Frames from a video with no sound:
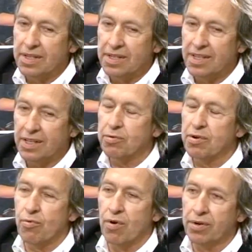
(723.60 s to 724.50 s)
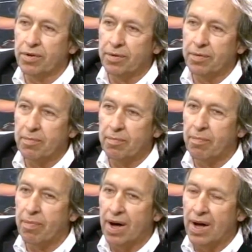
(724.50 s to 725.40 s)
that we run
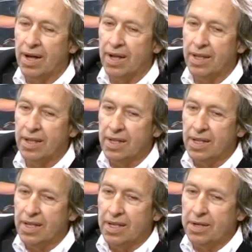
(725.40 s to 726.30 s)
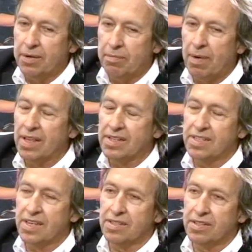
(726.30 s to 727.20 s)
by buying
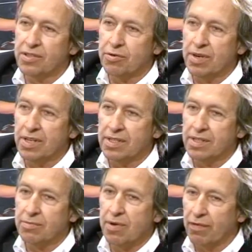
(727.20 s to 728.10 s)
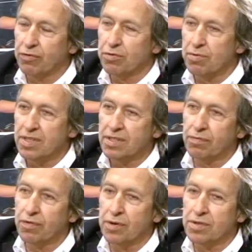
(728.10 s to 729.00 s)
things in credits, we have two risks.
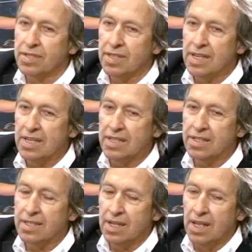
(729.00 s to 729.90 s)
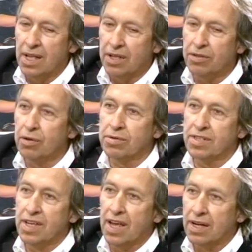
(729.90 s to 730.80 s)
First is
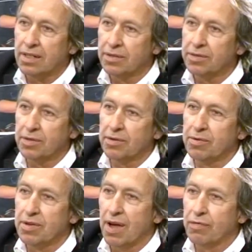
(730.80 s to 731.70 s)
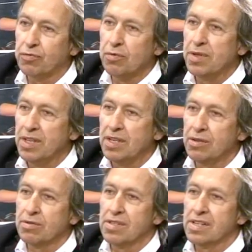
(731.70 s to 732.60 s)
nausea, you know, you have too many
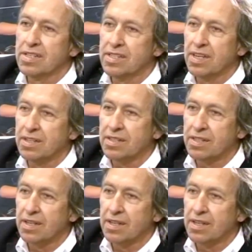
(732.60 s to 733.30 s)
useless things